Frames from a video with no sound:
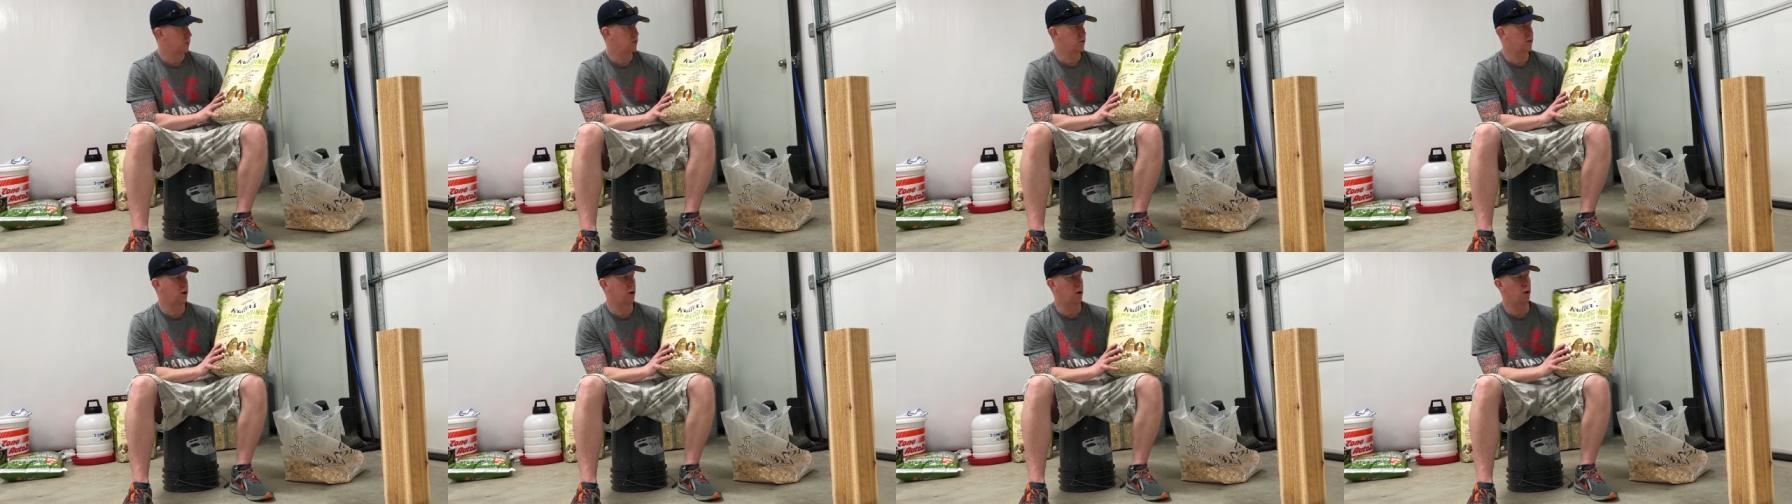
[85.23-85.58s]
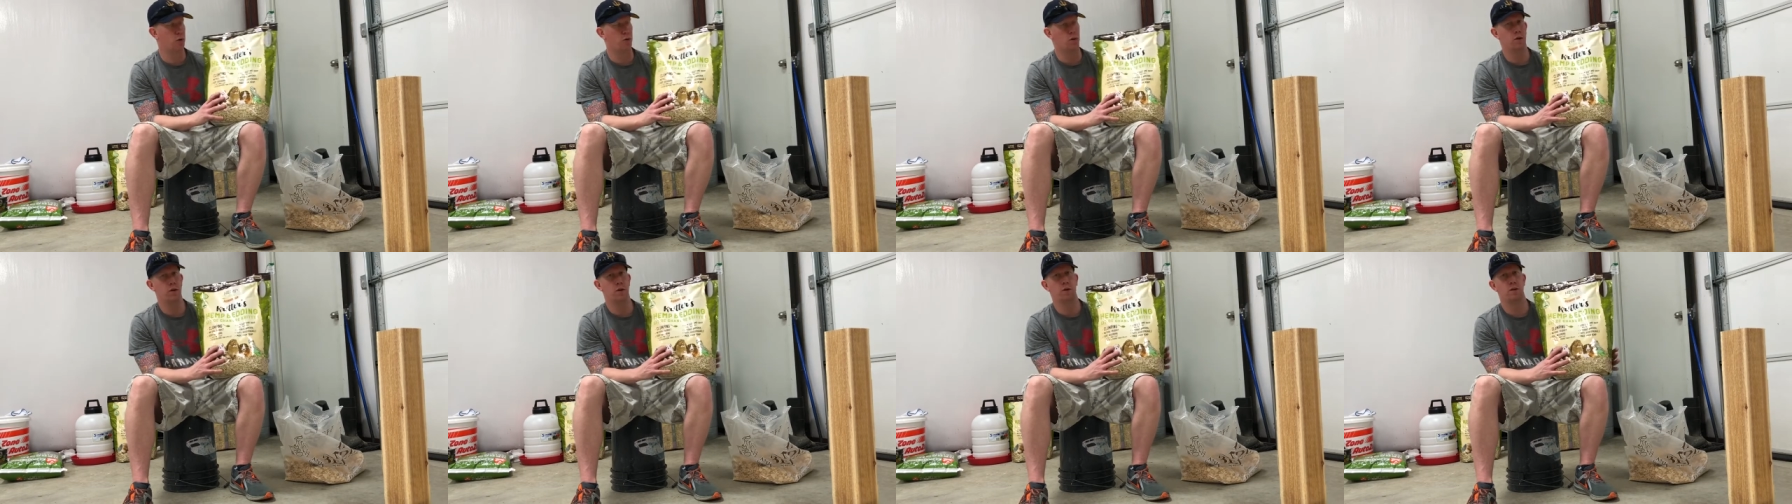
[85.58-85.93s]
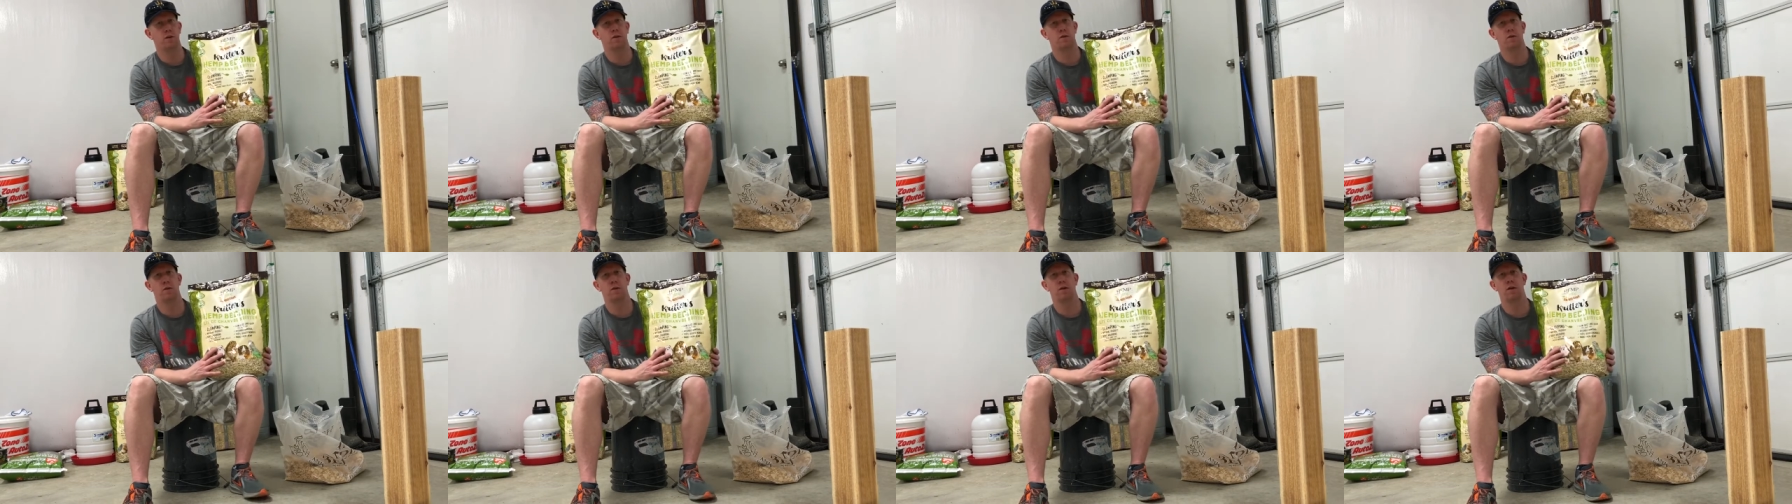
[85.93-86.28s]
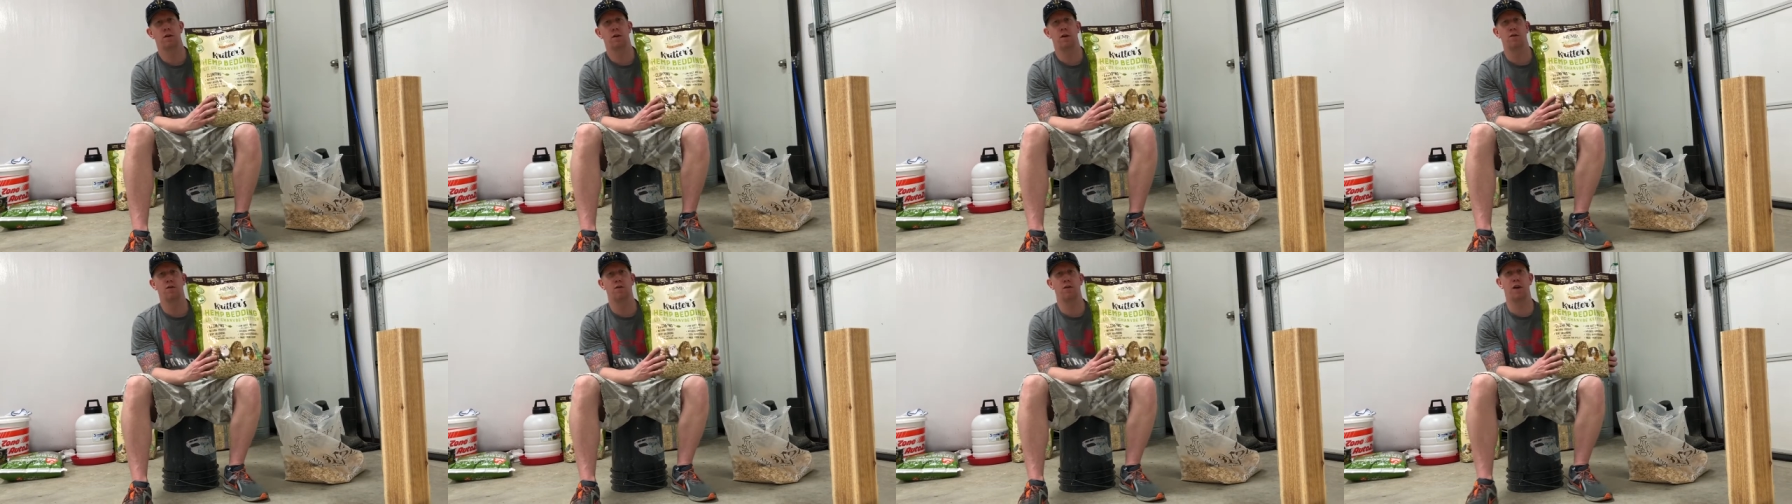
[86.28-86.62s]
so
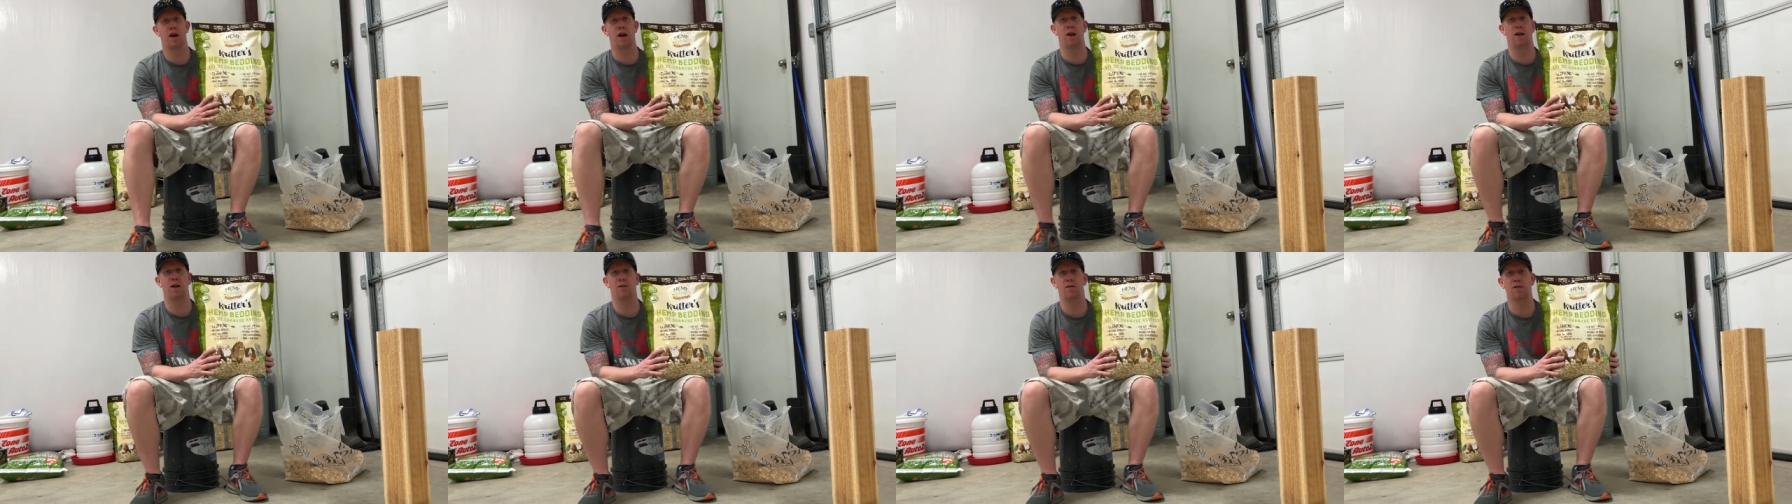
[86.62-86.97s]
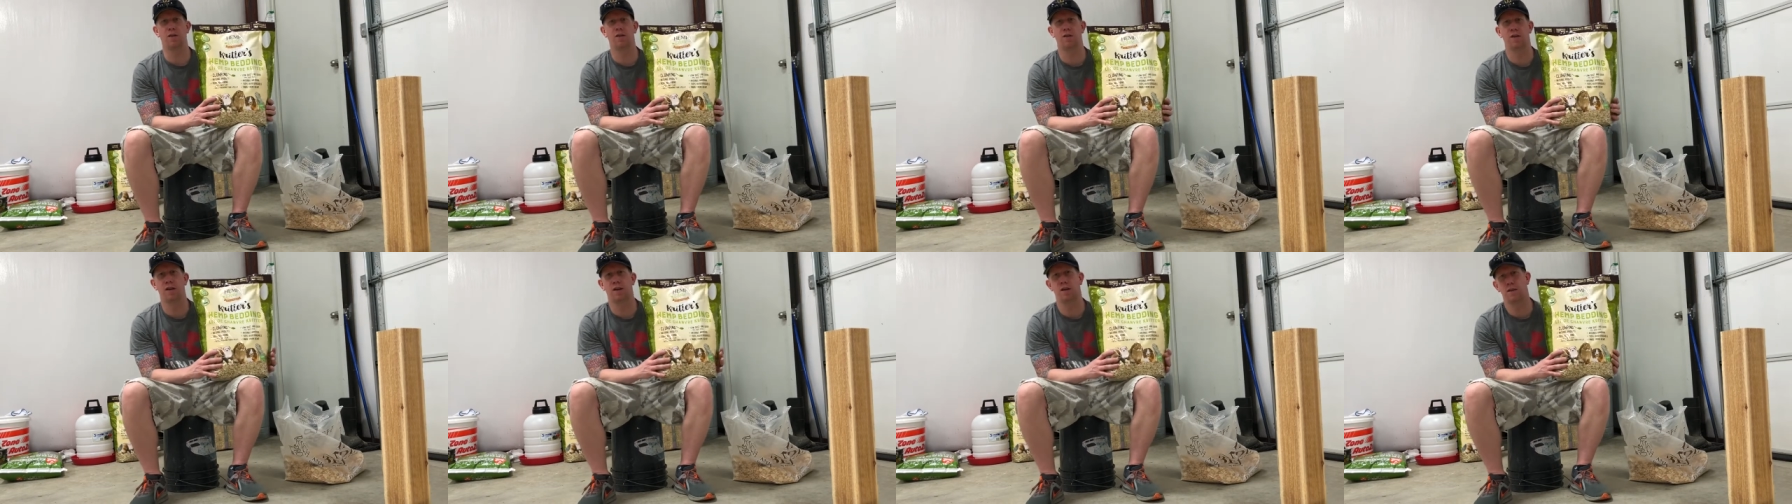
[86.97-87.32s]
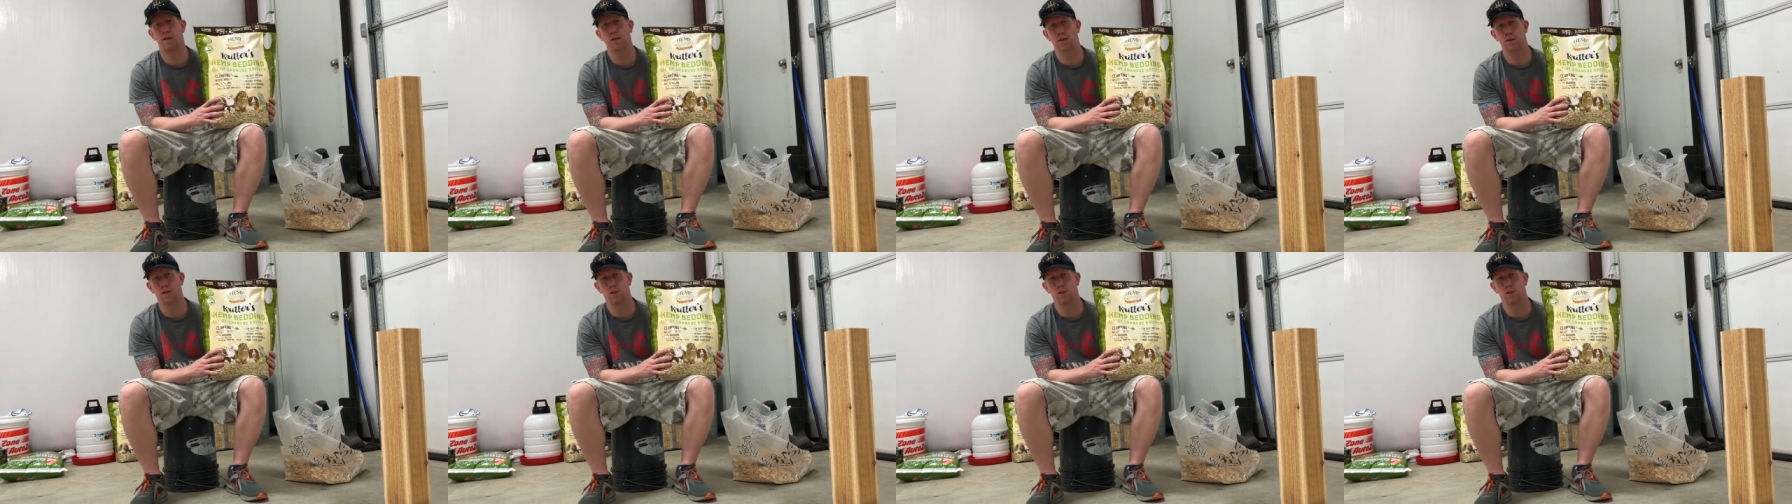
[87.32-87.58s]
he was kind enough to send us this,